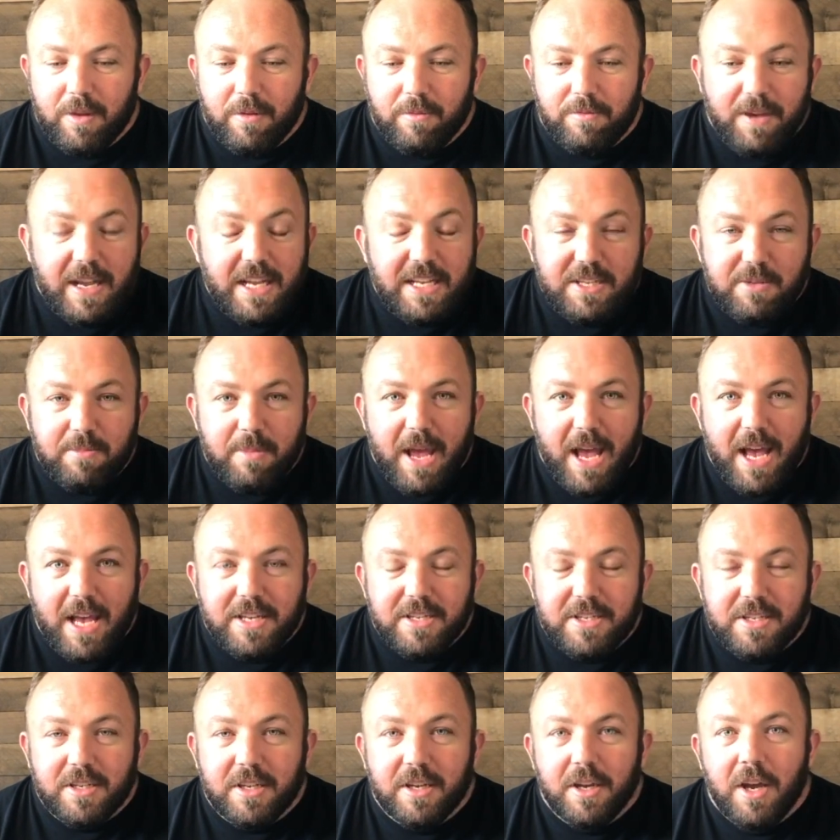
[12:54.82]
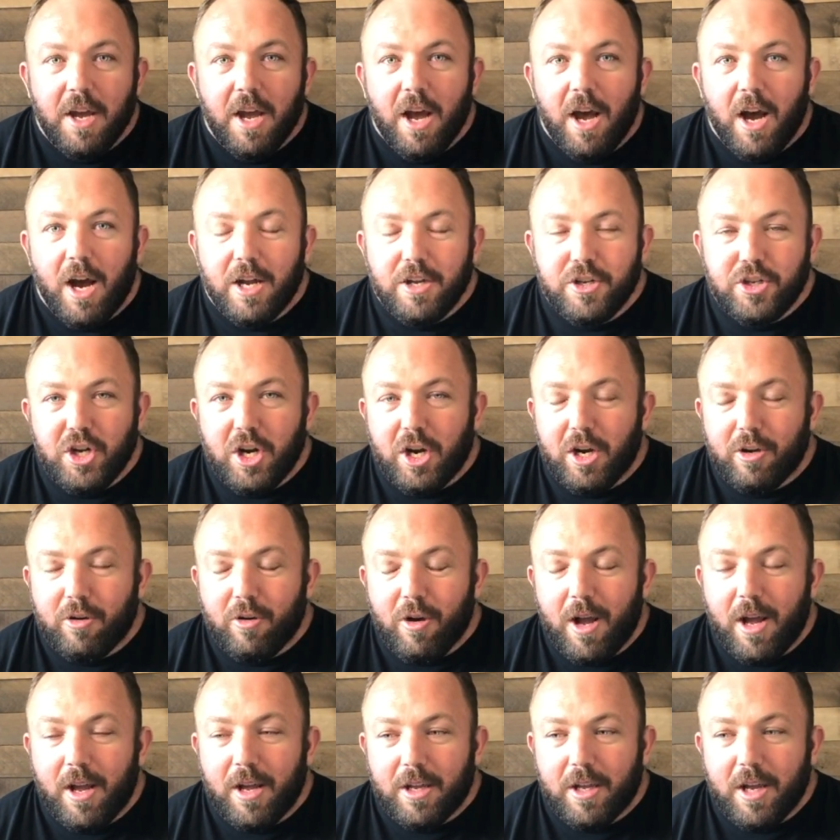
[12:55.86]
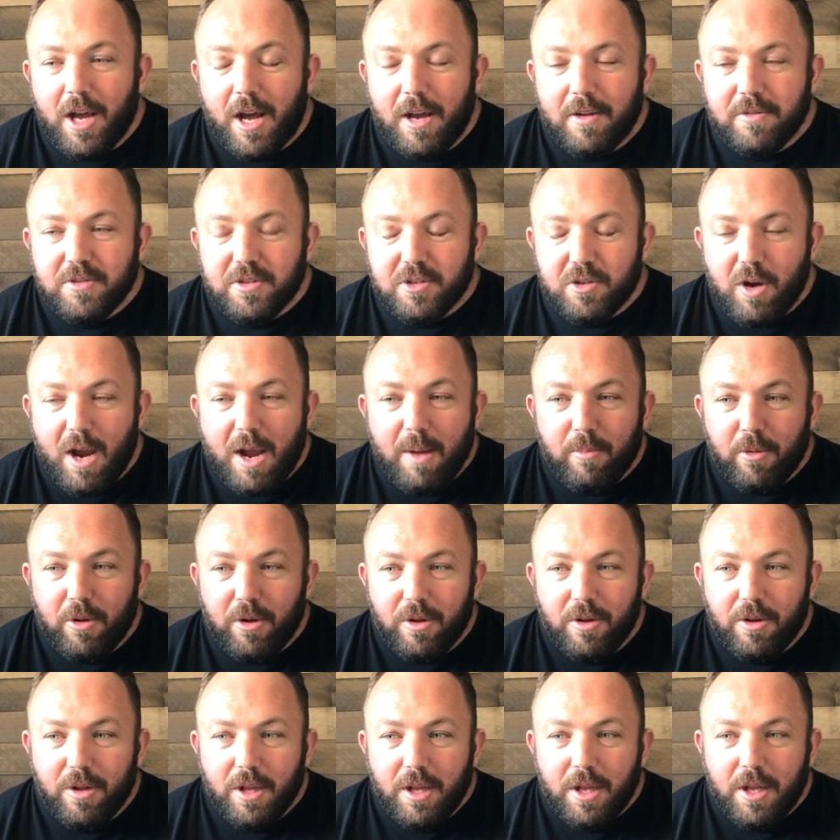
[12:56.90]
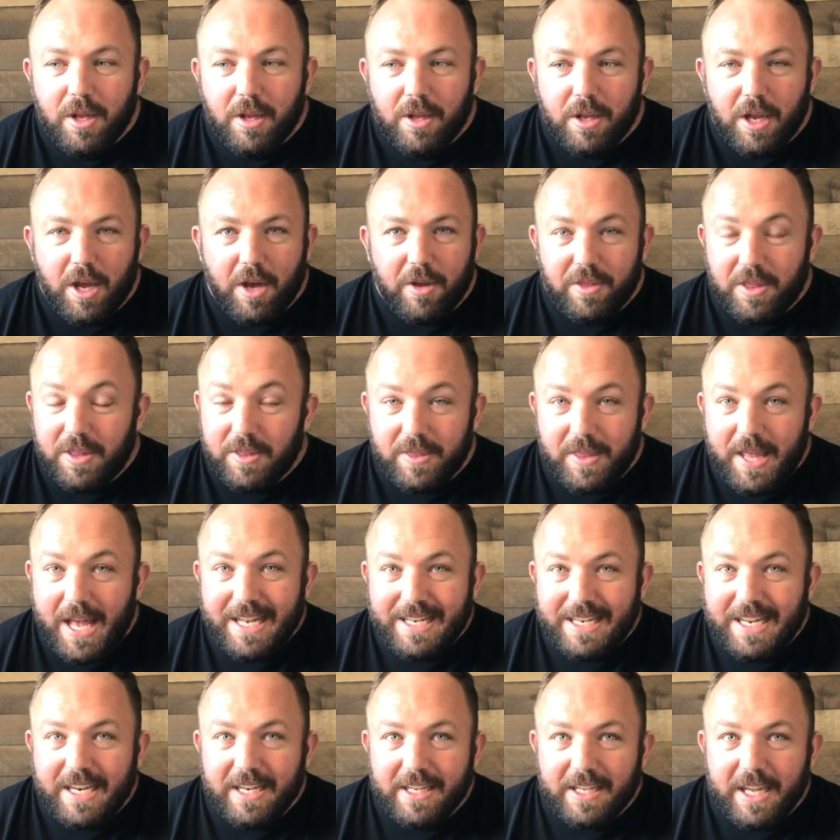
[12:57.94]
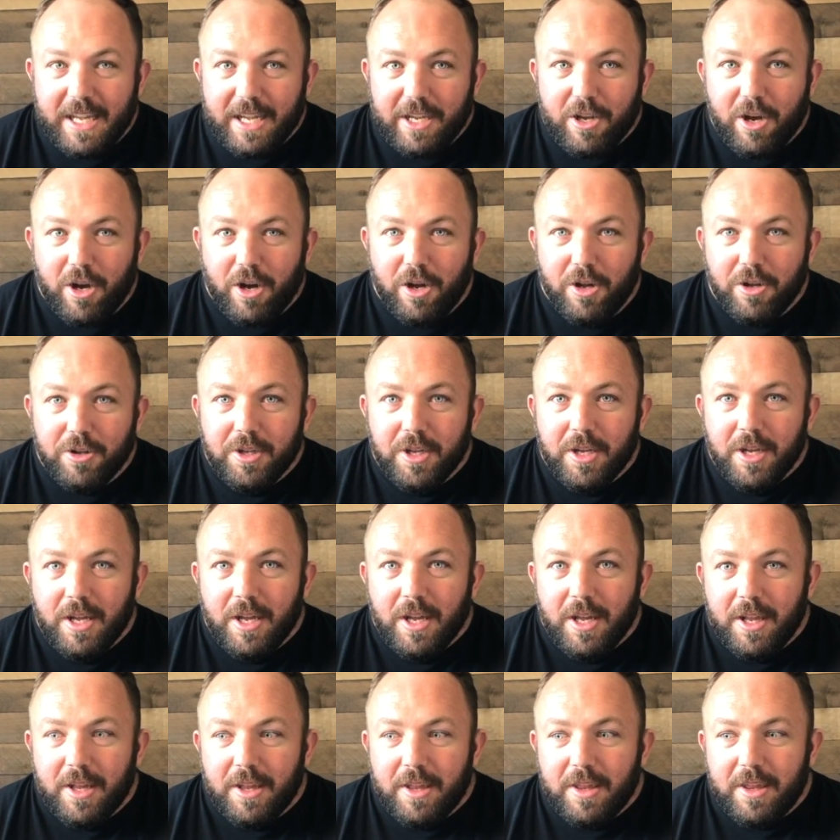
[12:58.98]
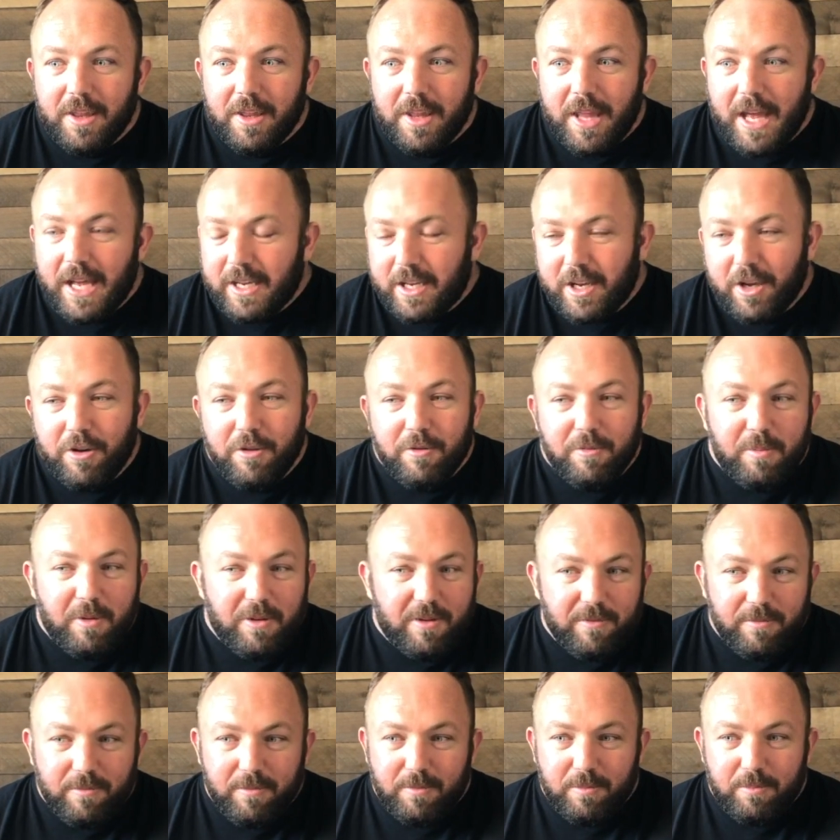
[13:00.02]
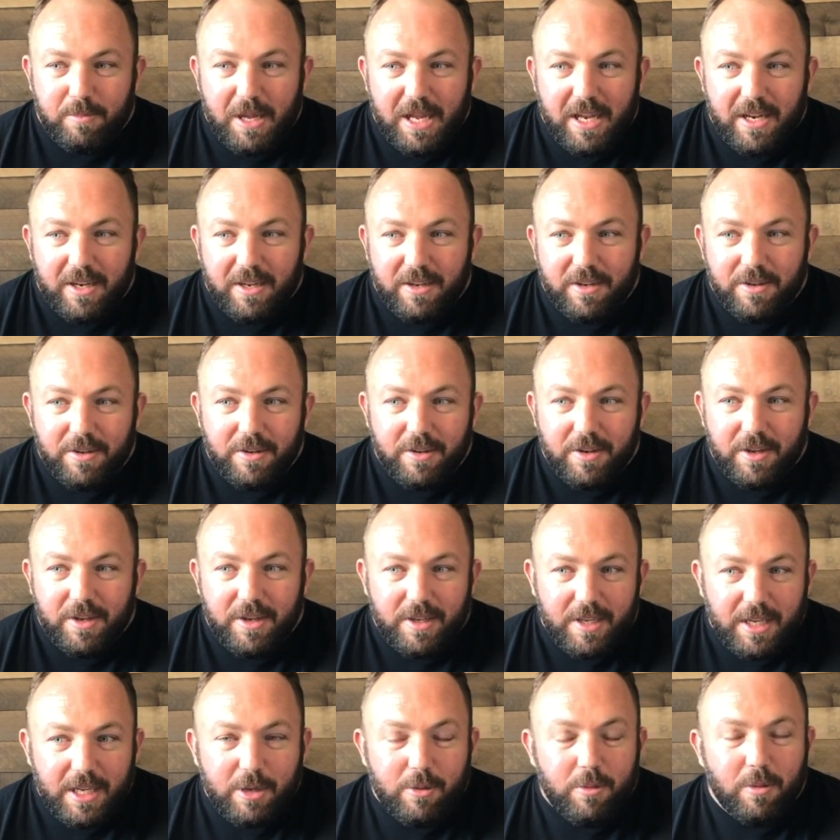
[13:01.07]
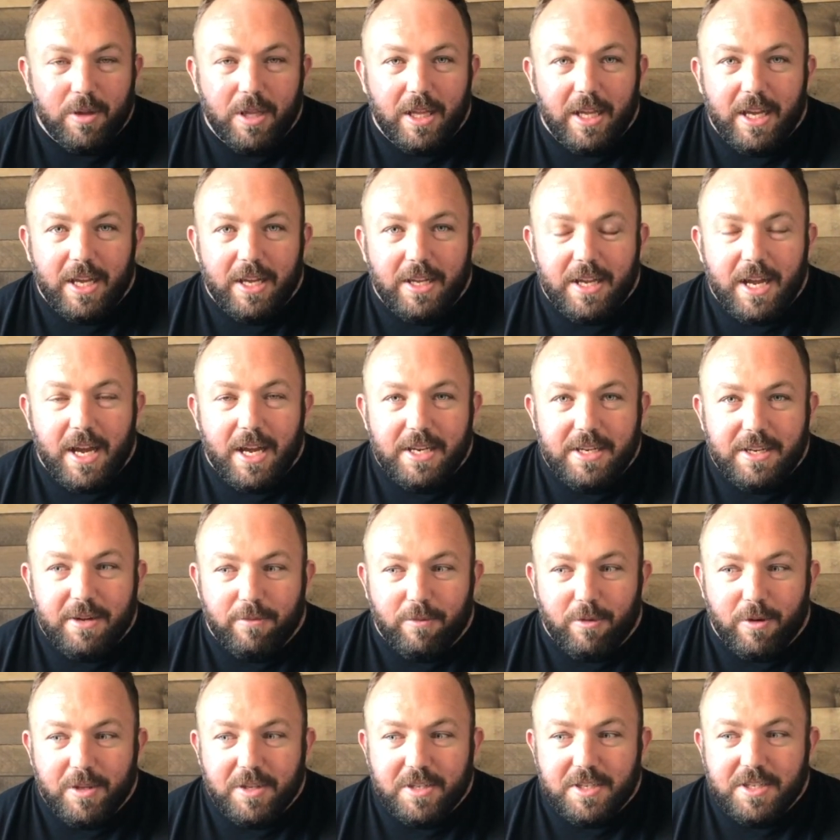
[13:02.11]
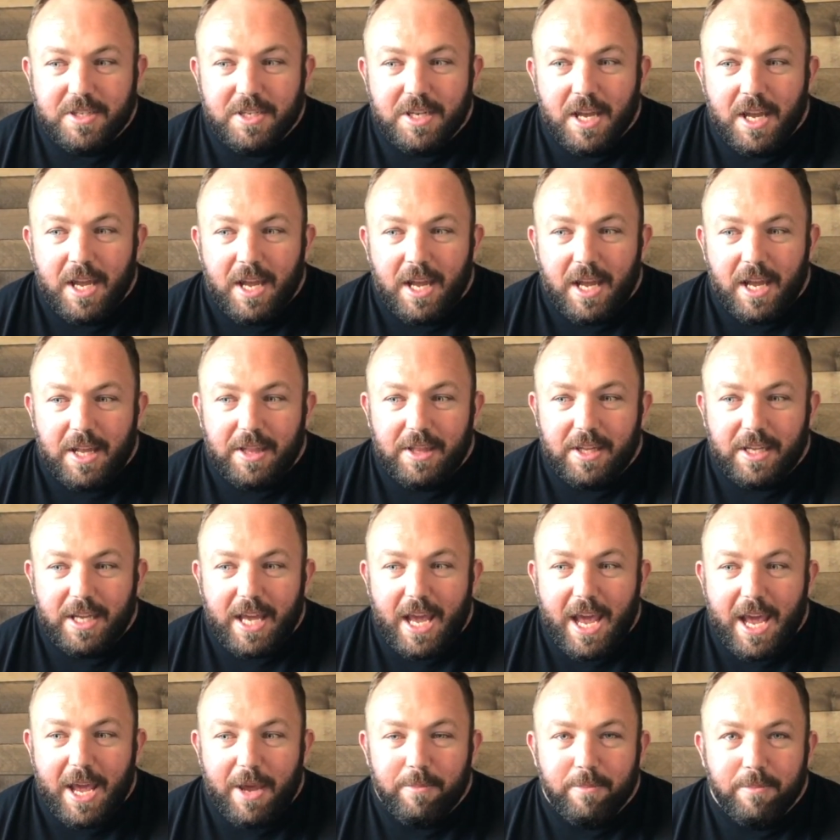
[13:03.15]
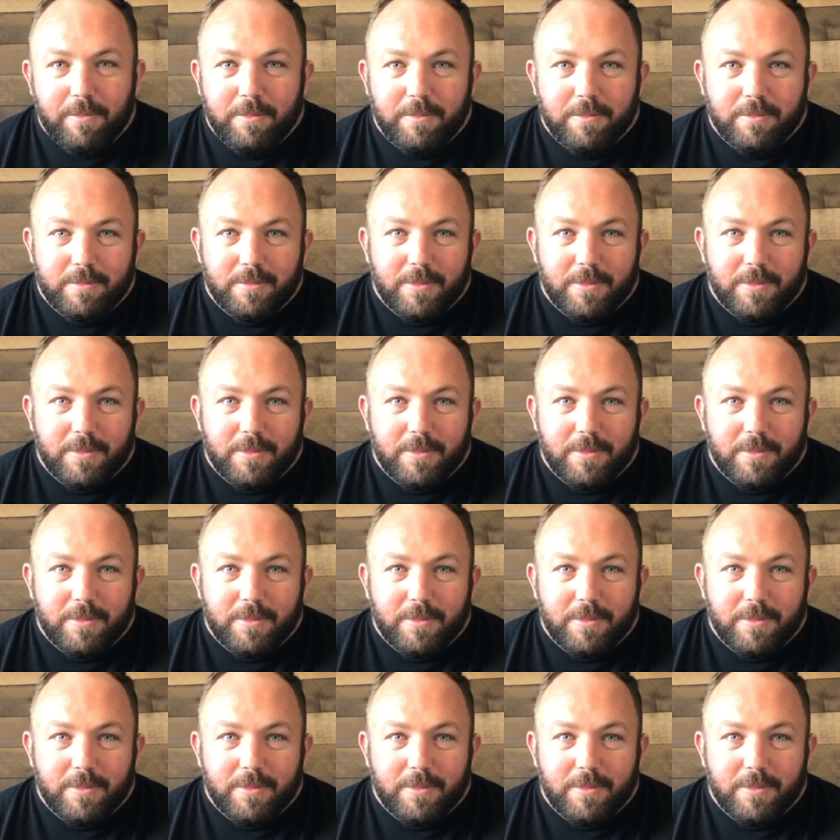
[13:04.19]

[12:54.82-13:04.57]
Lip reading: face mask on Jared Goff's scramble. That didn't get called. That could have been equally a difference in the game.